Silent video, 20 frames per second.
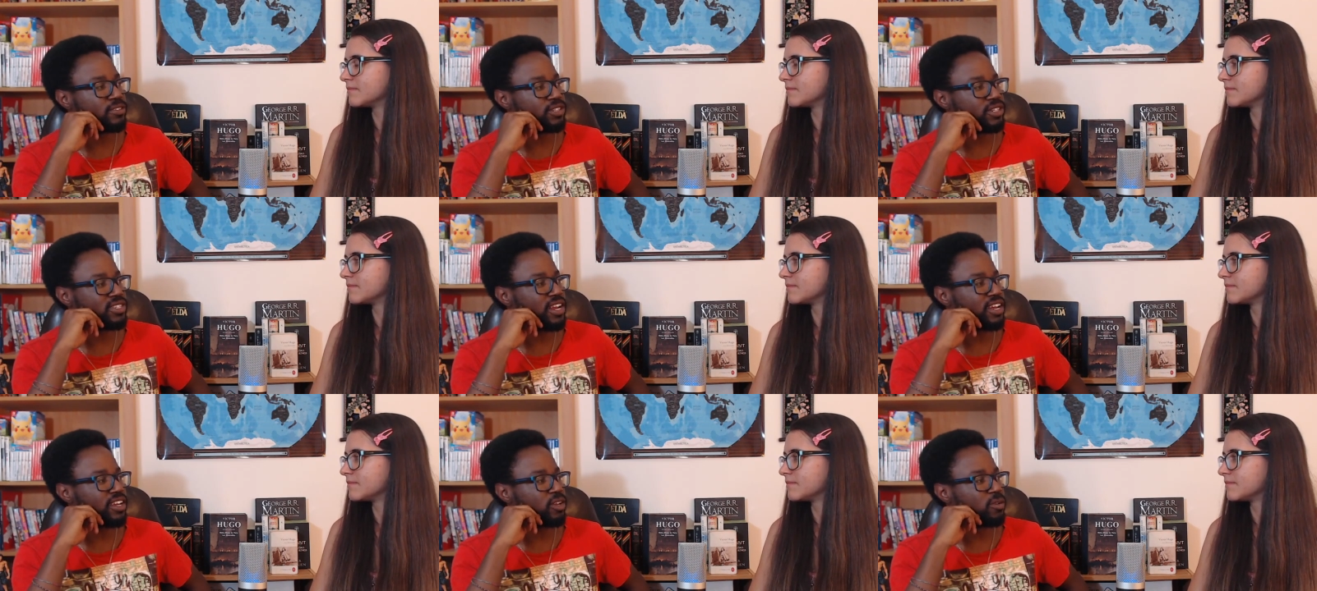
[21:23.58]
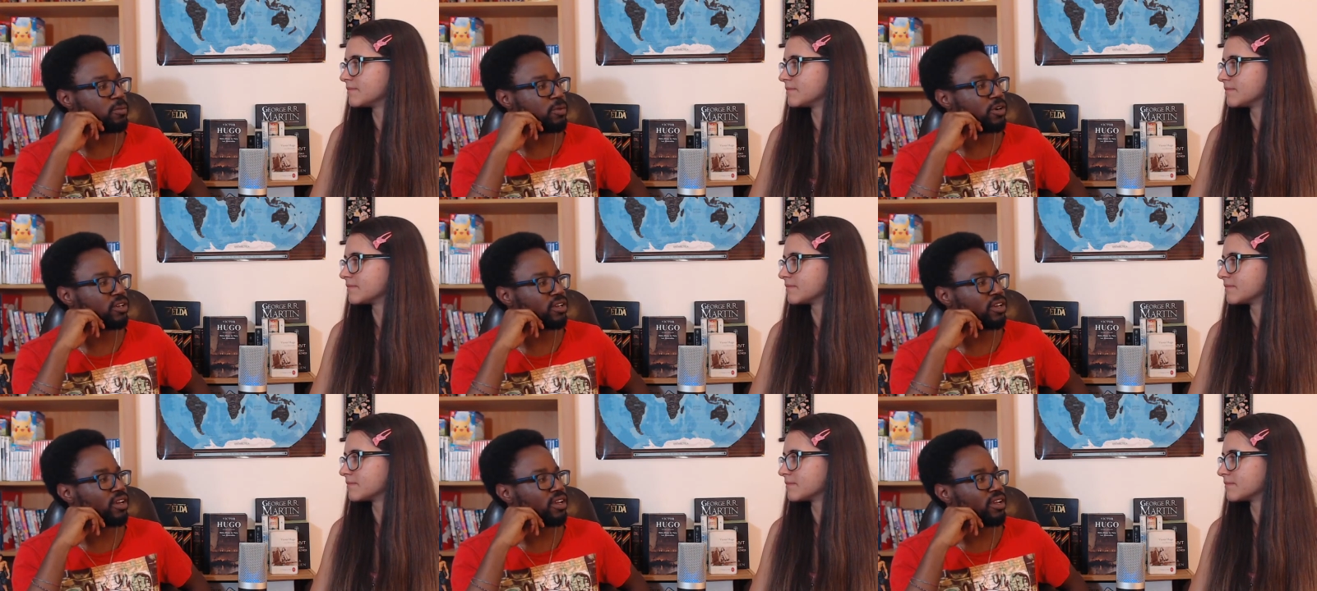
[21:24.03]
Speaker 1: just like in the
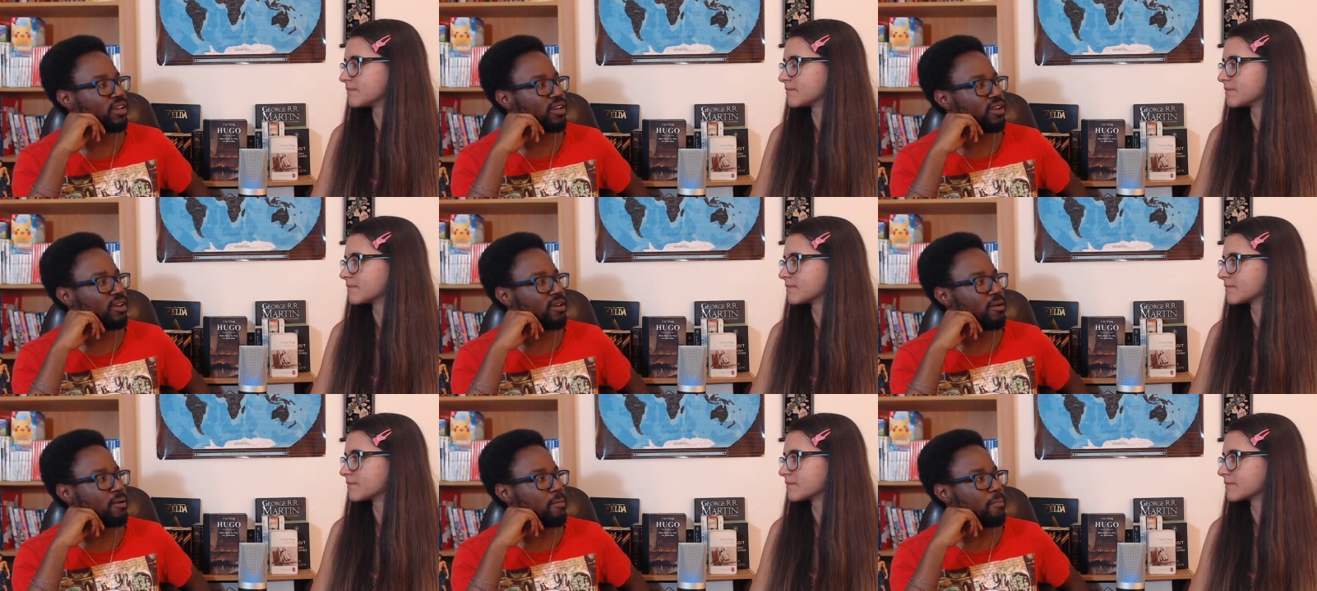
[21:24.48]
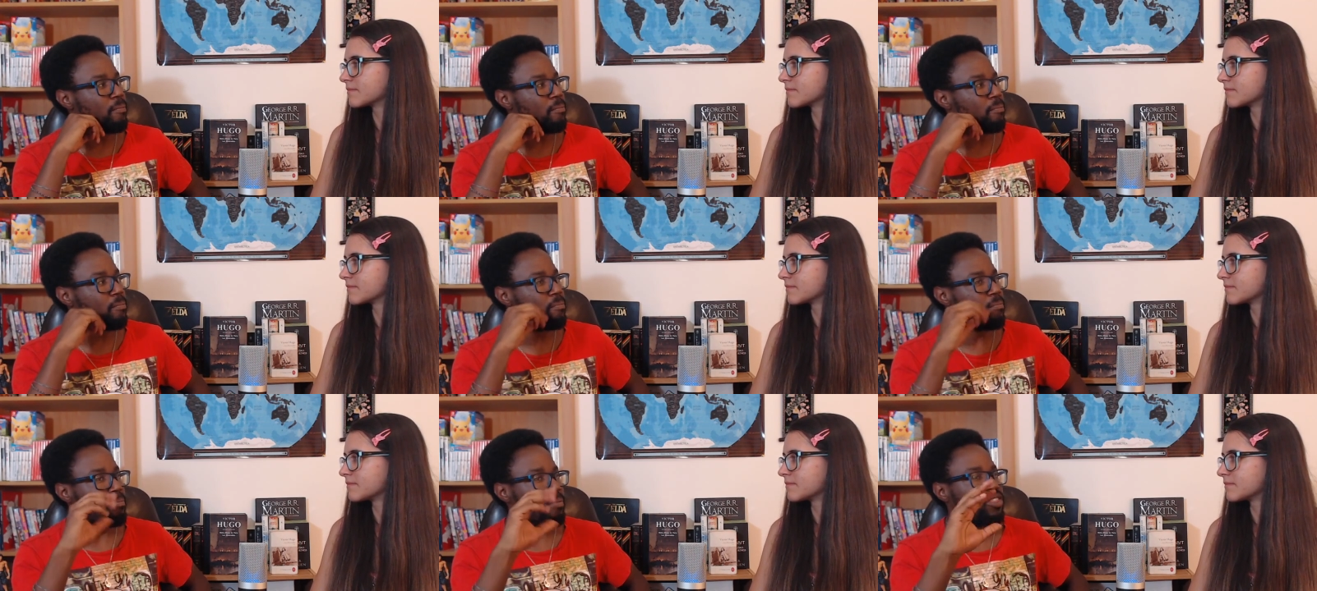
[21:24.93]
book.
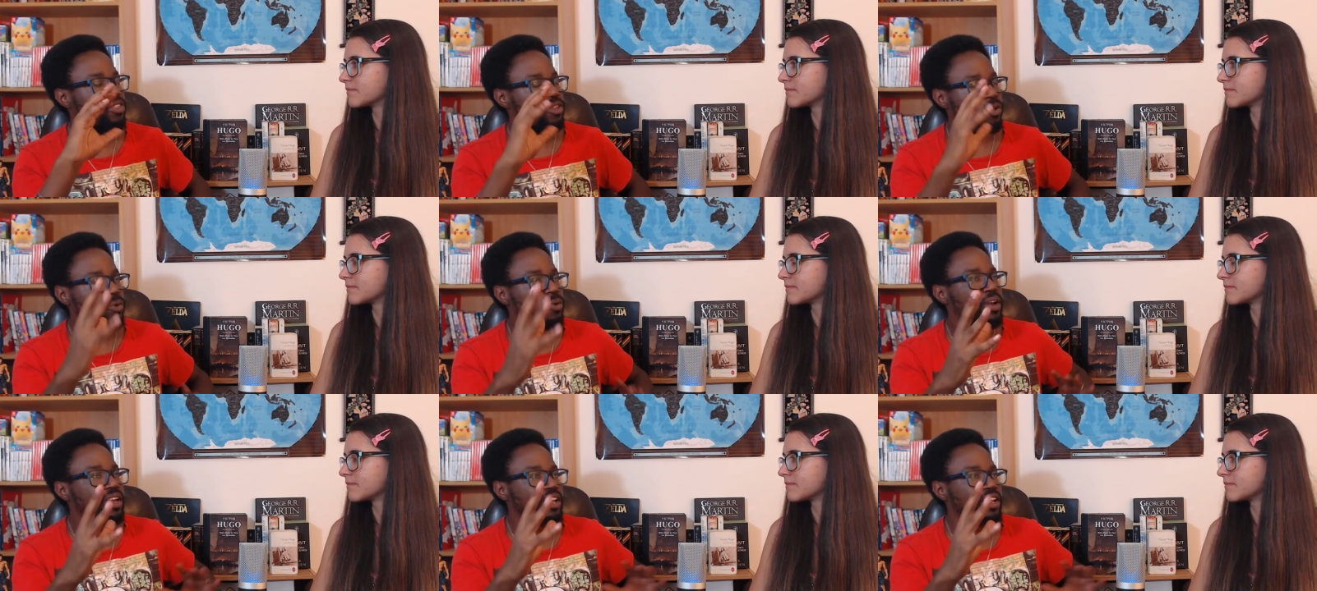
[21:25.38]
But the way